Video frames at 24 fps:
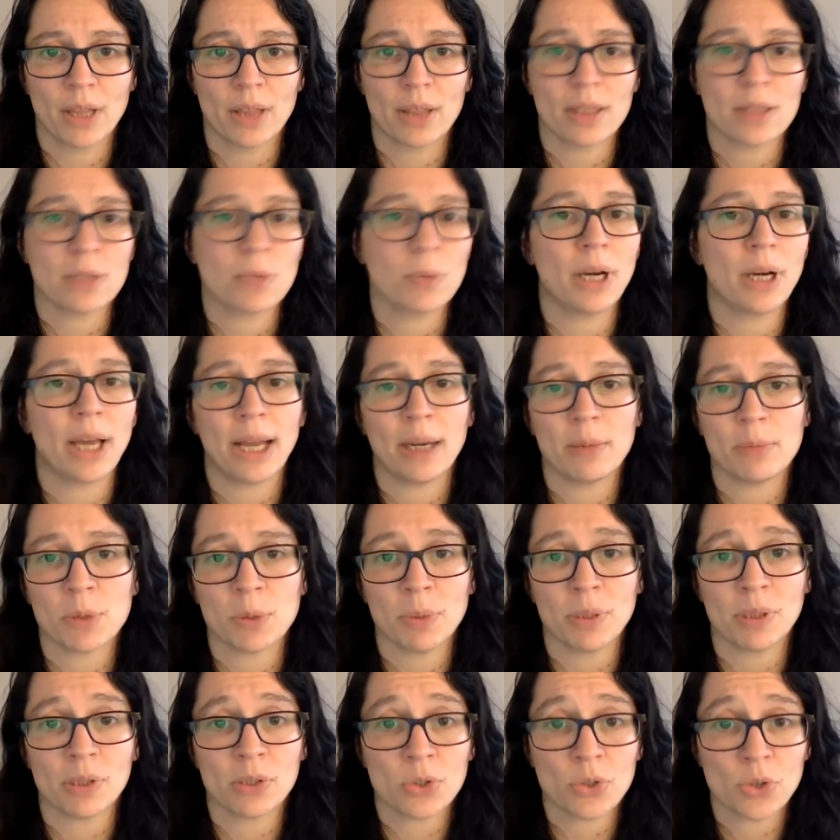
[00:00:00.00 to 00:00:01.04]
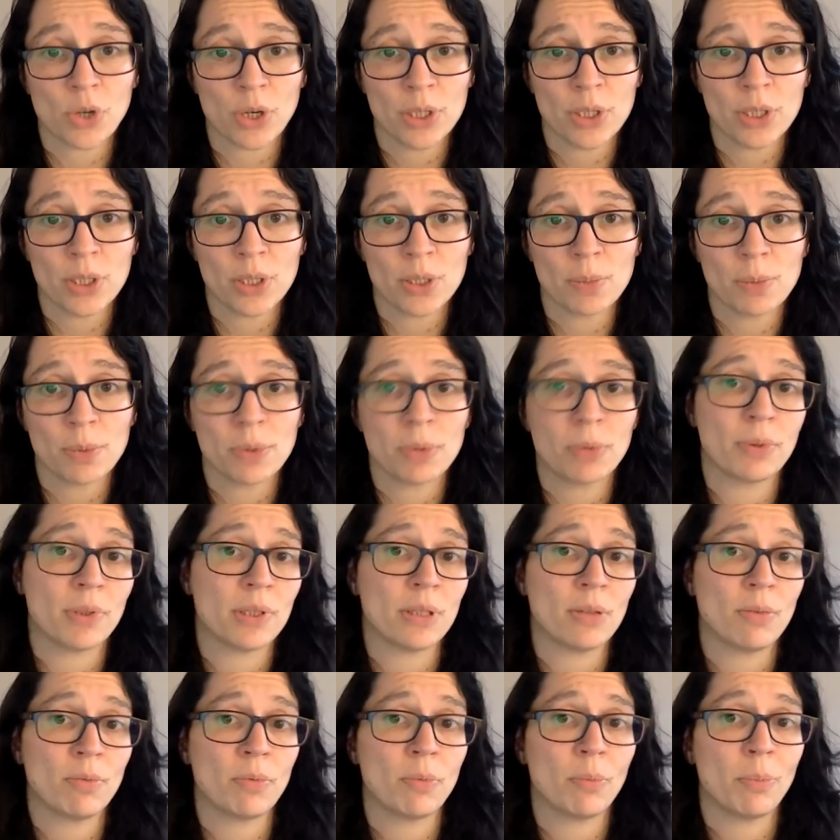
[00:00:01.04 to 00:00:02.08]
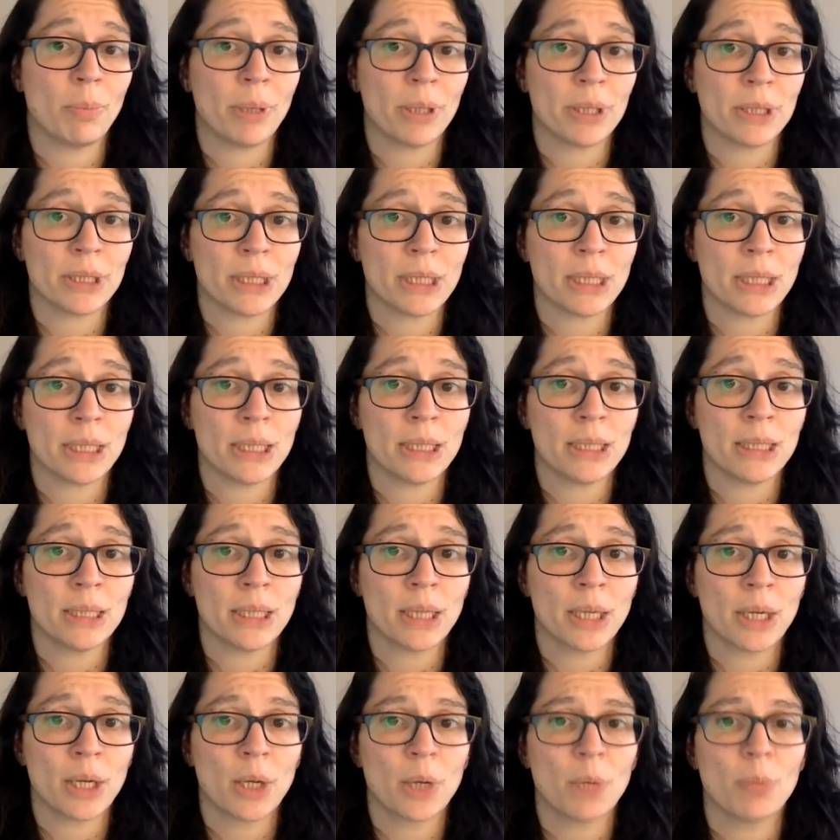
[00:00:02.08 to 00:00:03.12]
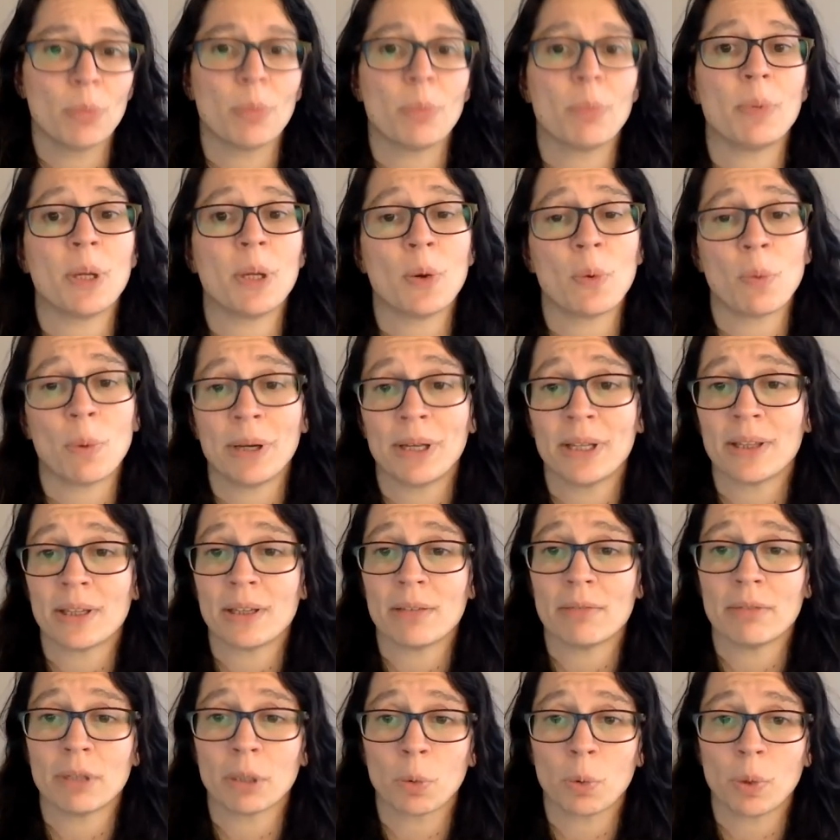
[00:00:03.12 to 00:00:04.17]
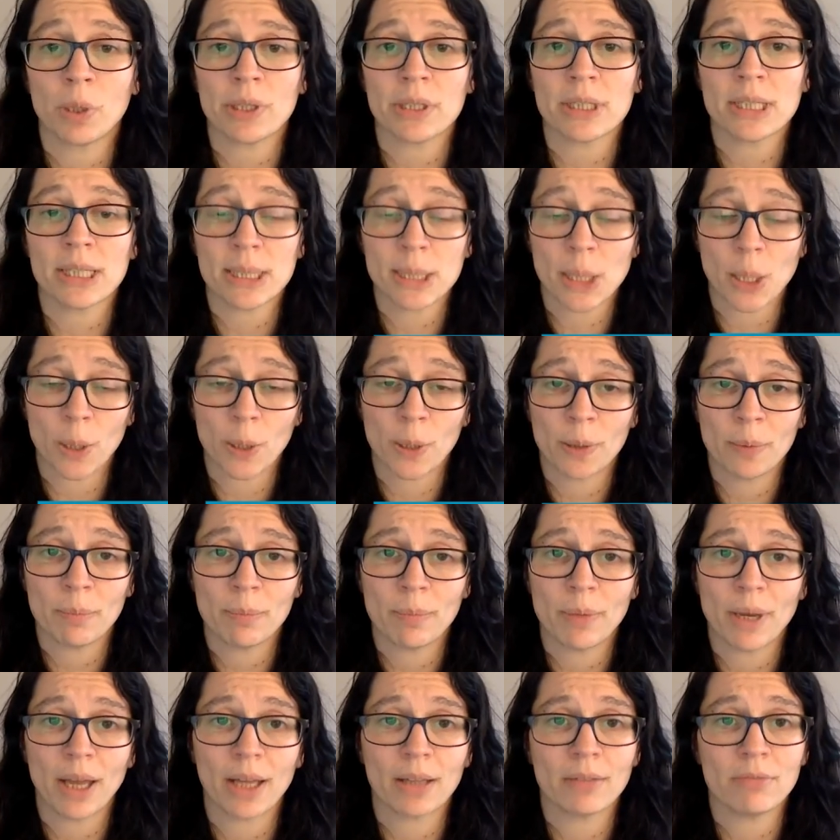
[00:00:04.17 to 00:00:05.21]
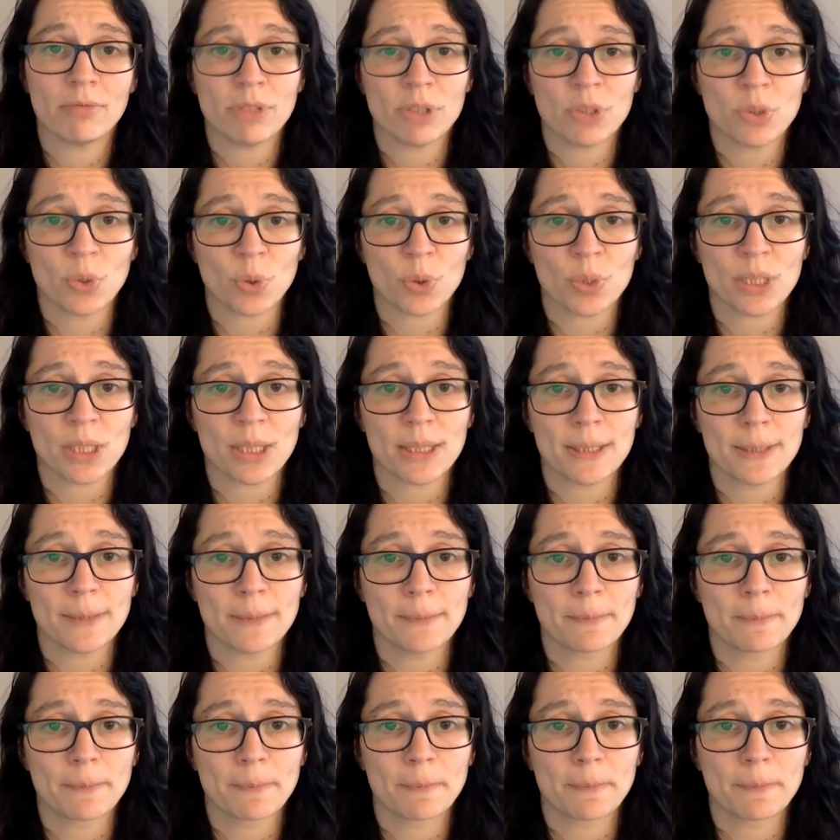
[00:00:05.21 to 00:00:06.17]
This will help to build trust between the different parties, but be aware that it requires time and resources.